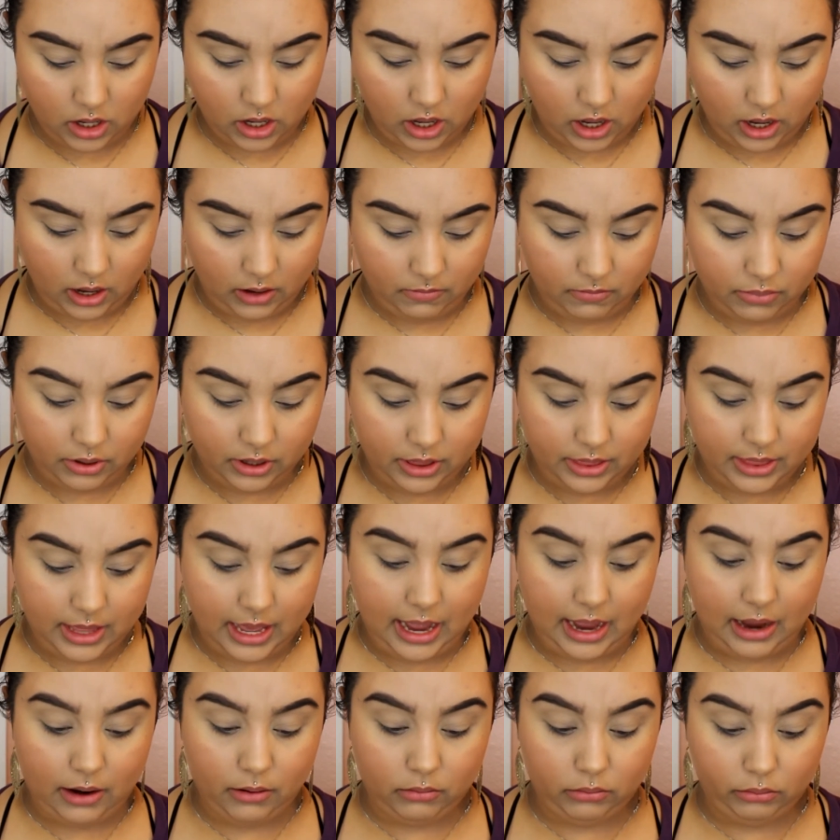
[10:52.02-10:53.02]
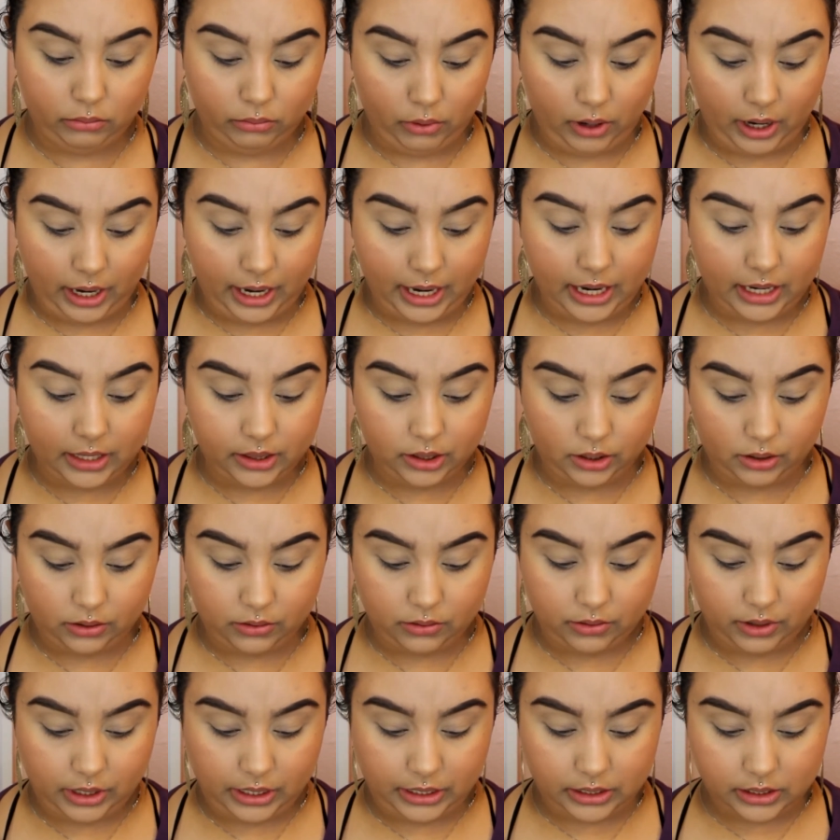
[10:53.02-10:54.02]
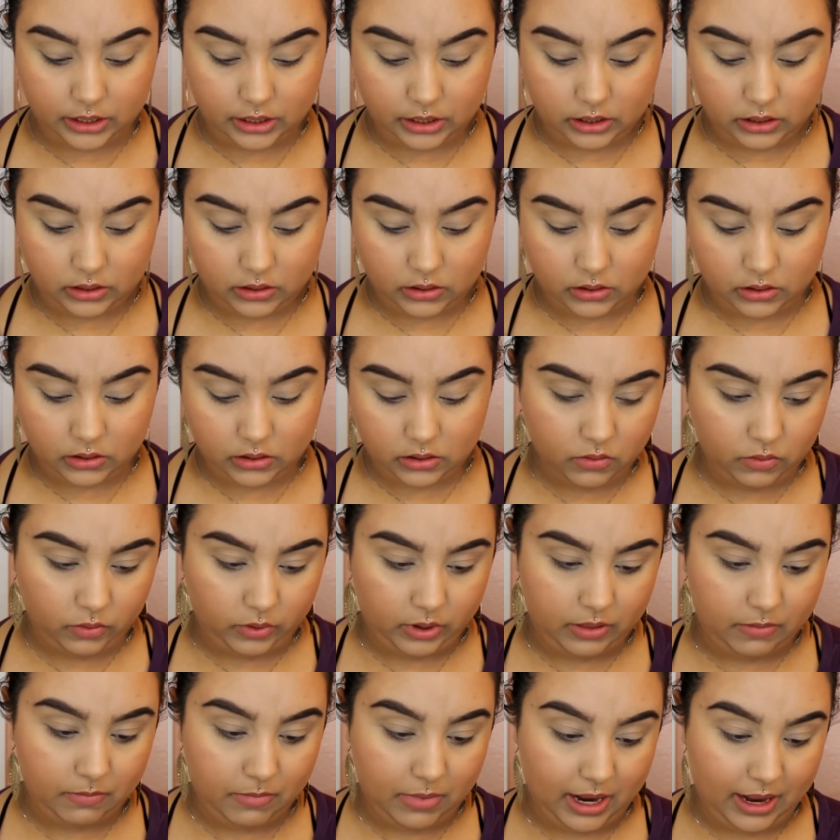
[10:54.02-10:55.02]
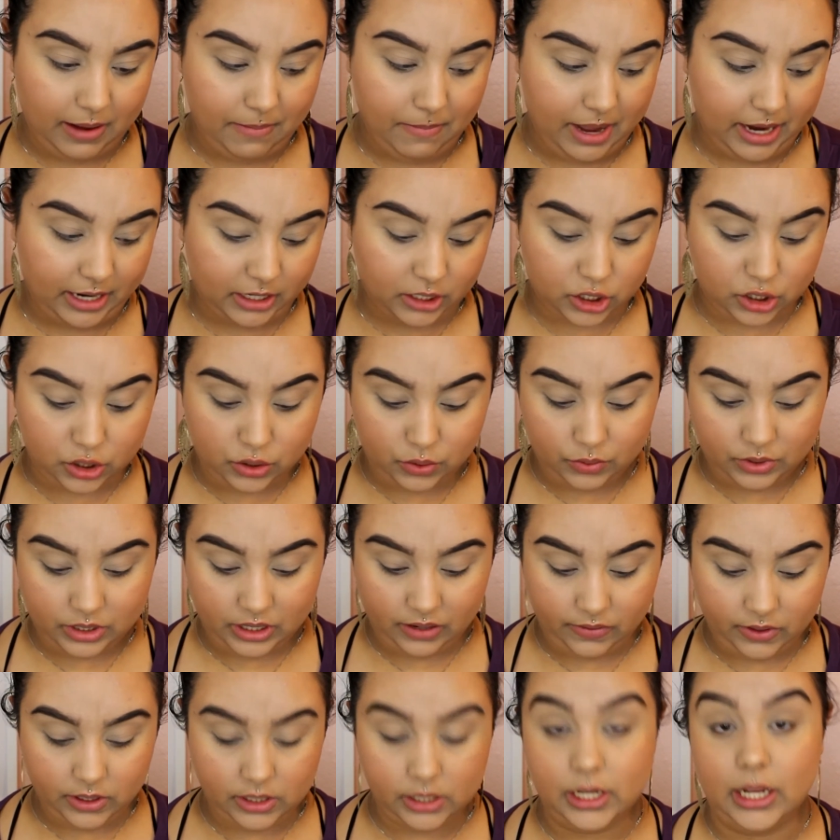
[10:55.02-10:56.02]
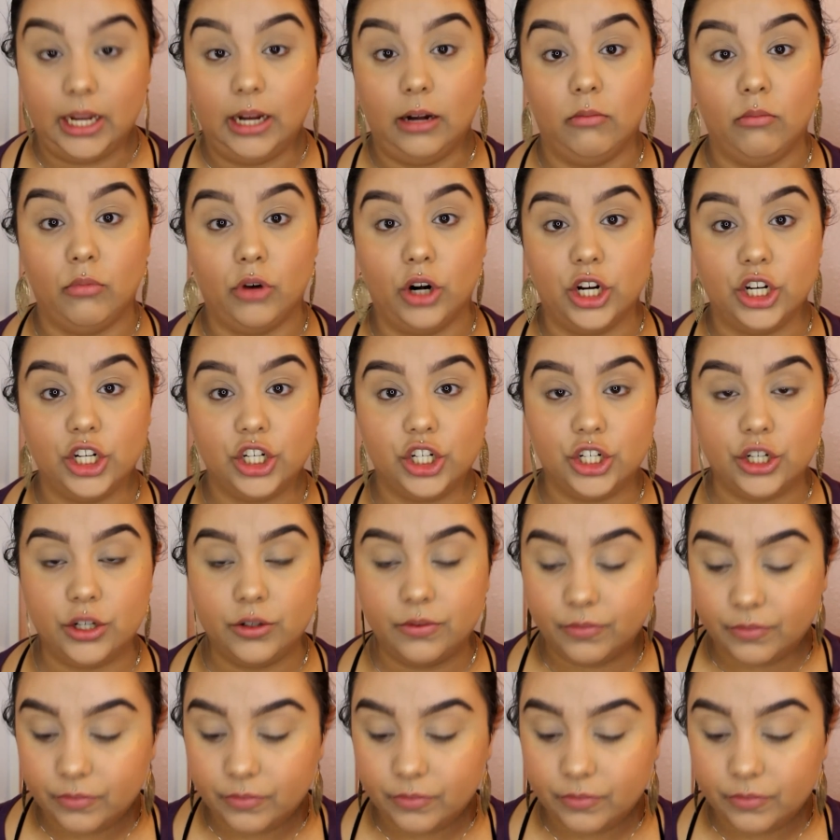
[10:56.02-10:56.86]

and put that right in the crease with my MAC 217 brush.